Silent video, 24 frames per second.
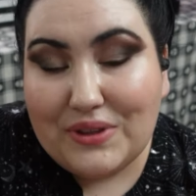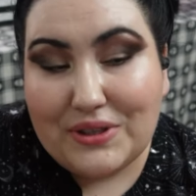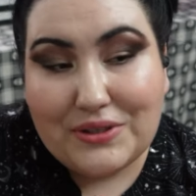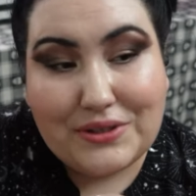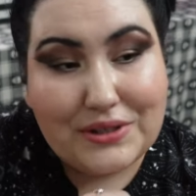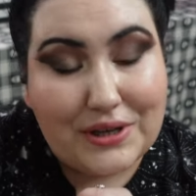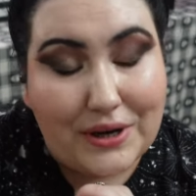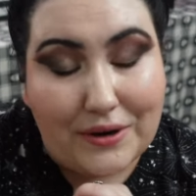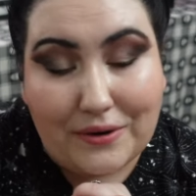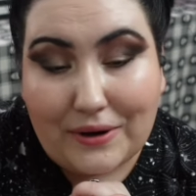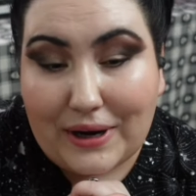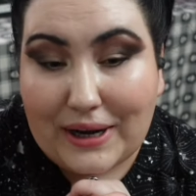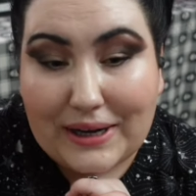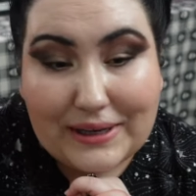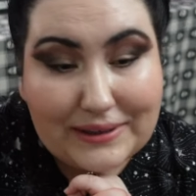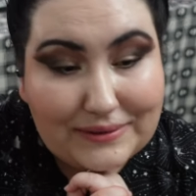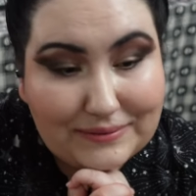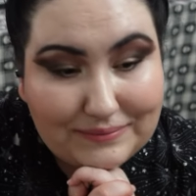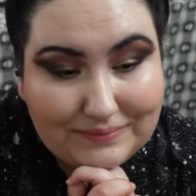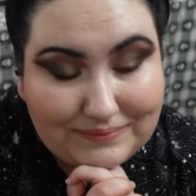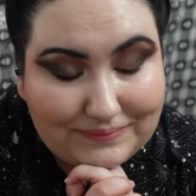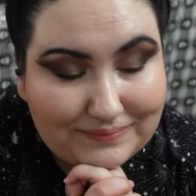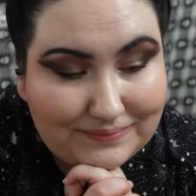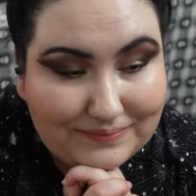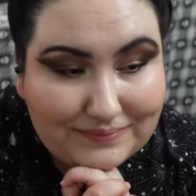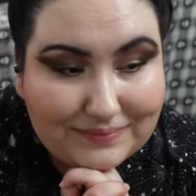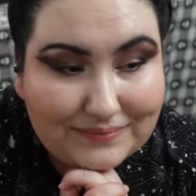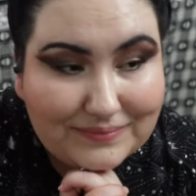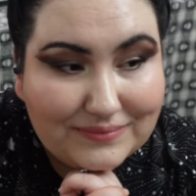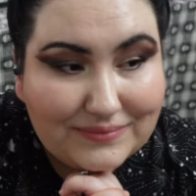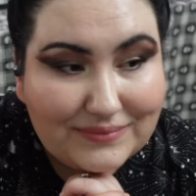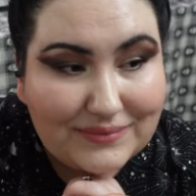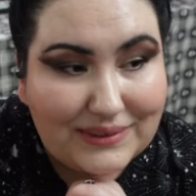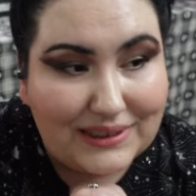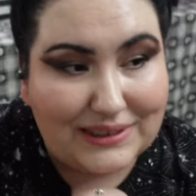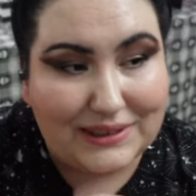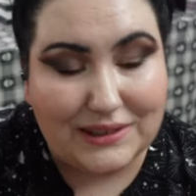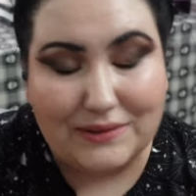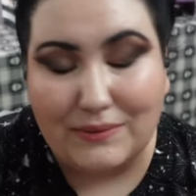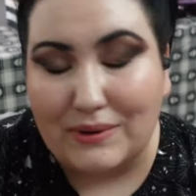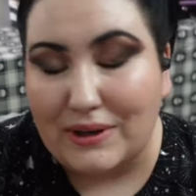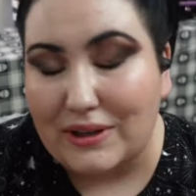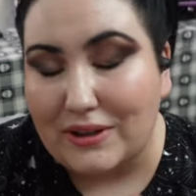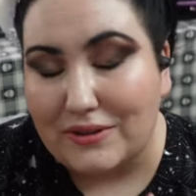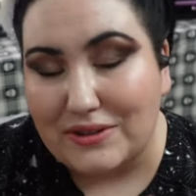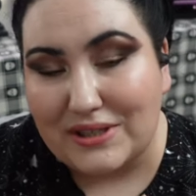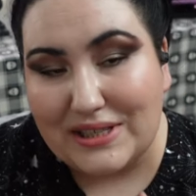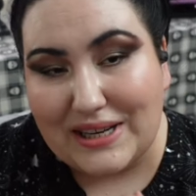So this is
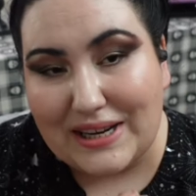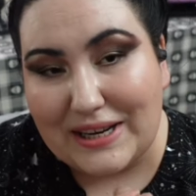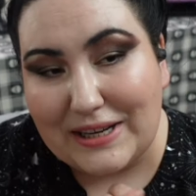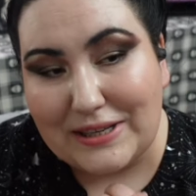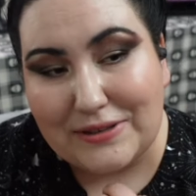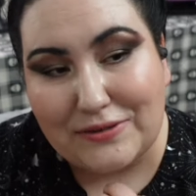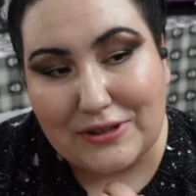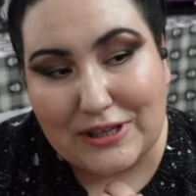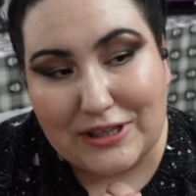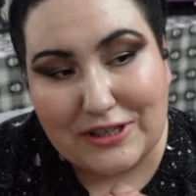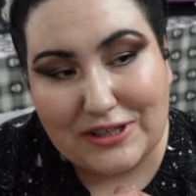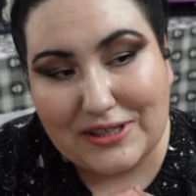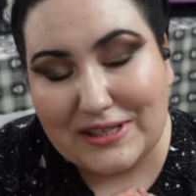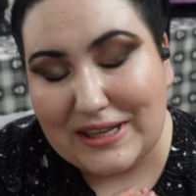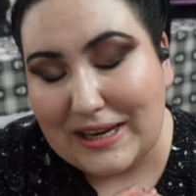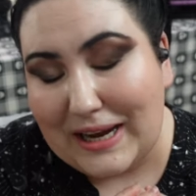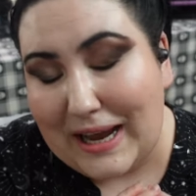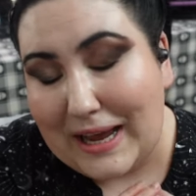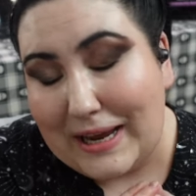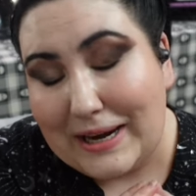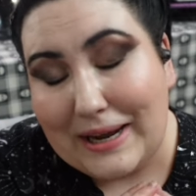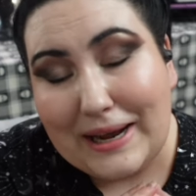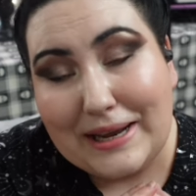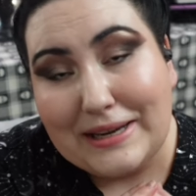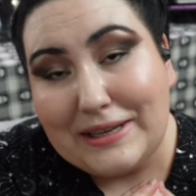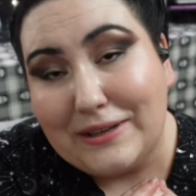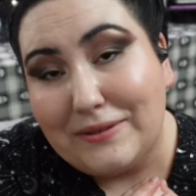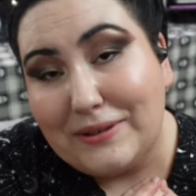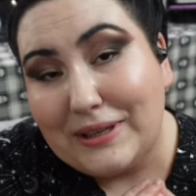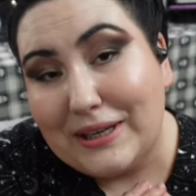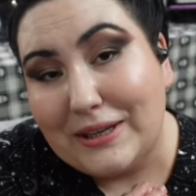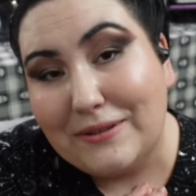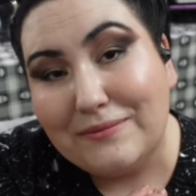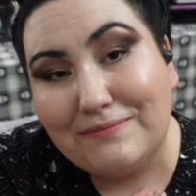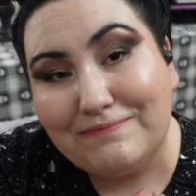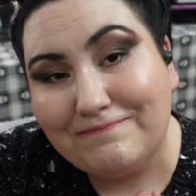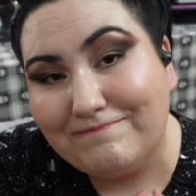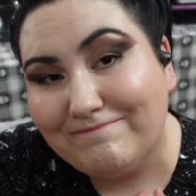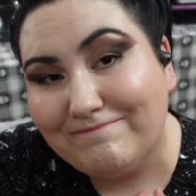one of those days where I just like, I don't know.